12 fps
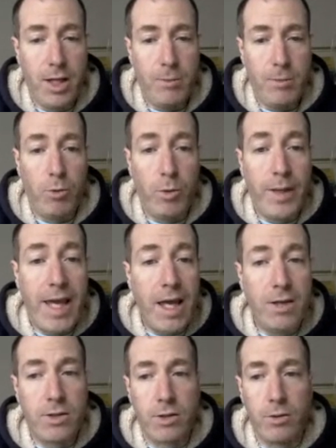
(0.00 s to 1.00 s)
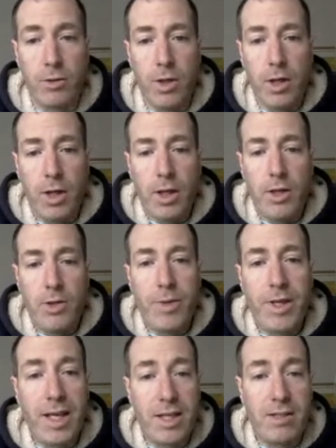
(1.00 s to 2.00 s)
But what we can do is we
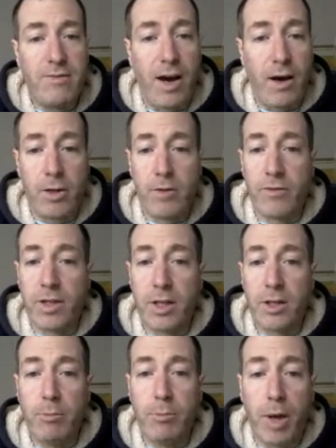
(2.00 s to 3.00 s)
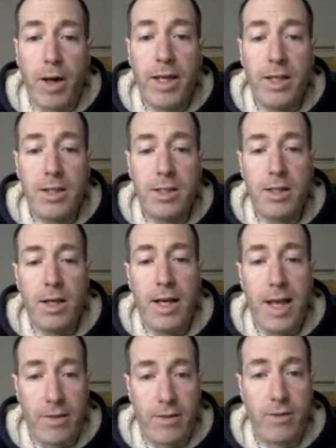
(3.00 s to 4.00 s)
can get a value for the combined
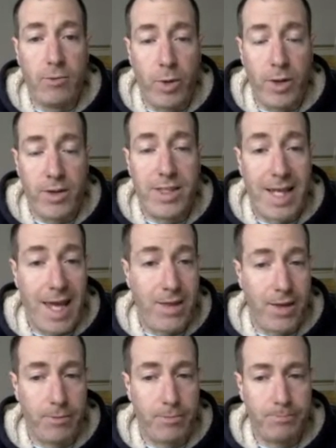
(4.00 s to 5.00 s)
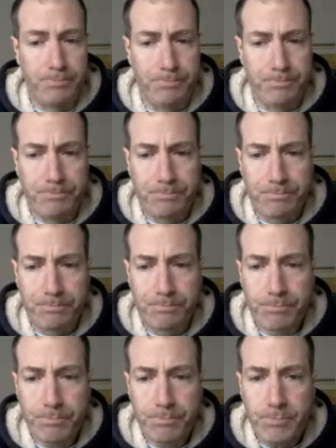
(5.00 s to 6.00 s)
length and width together.
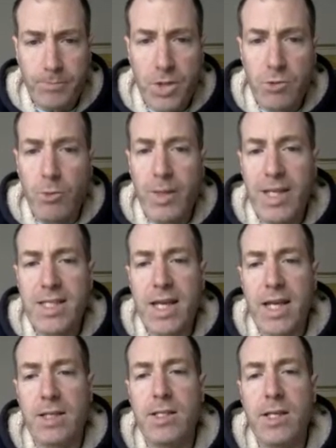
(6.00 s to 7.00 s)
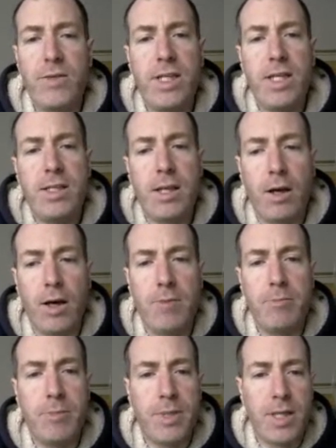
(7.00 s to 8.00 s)
So what we can say is 70
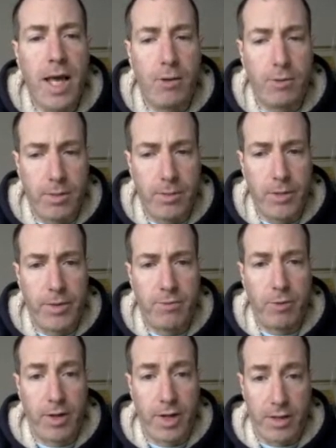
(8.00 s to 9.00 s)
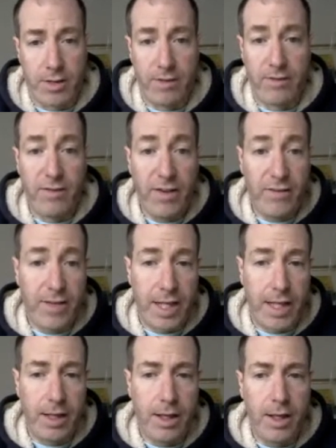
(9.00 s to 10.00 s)
times LW is
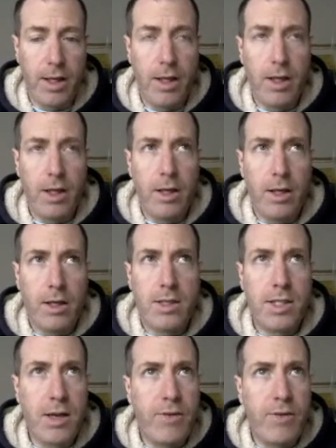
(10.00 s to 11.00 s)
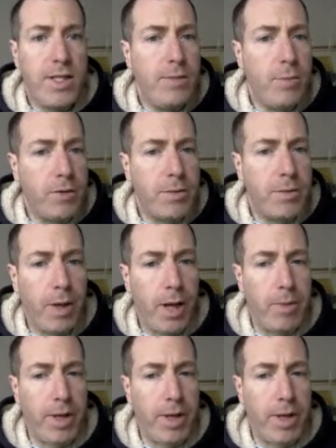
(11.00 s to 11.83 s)
1,050. 70 multiplied by